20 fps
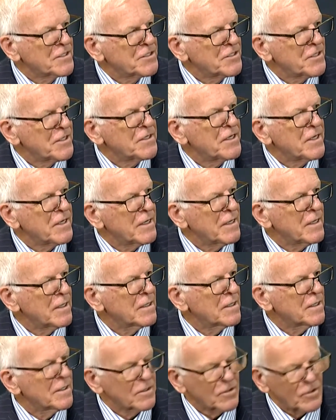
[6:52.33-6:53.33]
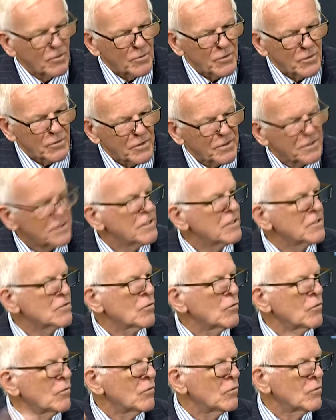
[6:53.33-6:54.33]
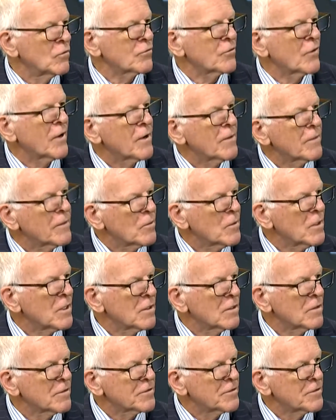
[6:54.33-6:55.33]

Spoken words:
city and communities all throughout the world.